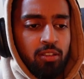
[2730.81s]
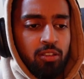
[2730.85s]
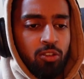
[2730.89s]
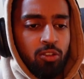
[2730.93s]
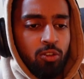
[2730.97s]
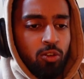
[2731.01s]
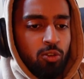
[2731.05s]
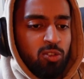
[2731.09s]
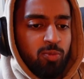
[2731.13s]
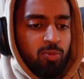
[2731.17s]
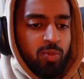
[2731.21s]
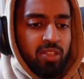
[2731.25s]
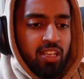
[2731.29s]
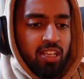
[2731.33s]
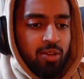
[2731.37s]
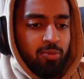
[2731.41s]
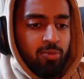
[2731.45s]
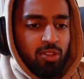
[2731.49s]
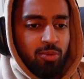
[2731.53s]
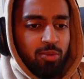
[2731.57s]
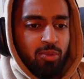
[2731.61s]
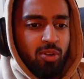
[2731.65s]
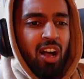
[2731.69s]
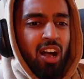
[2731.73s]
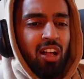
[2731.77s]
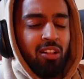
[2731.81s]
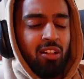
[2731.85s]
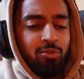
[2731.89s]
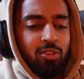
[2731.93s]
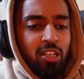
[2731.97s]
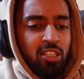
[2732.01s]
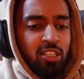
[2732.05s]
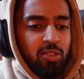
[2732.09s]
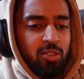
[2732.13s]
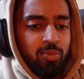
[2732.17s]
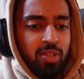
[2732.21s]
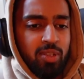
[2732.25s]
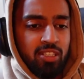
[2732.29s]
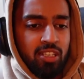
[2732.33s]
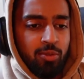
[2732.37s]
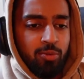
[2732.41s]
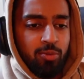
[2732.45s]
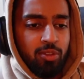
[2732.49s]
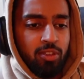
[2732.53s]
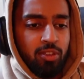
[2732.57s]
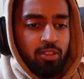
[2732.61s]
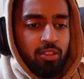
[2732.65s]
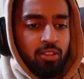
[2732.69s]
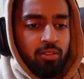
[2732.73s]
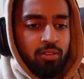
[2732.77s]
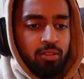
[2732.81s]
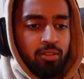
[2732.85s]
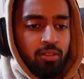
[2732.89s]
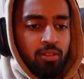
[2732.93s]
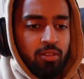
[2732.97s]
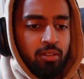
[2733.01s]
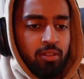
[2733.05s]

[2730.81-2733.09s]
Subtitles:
You don't spend time with her, bro? I'll spend time with her then.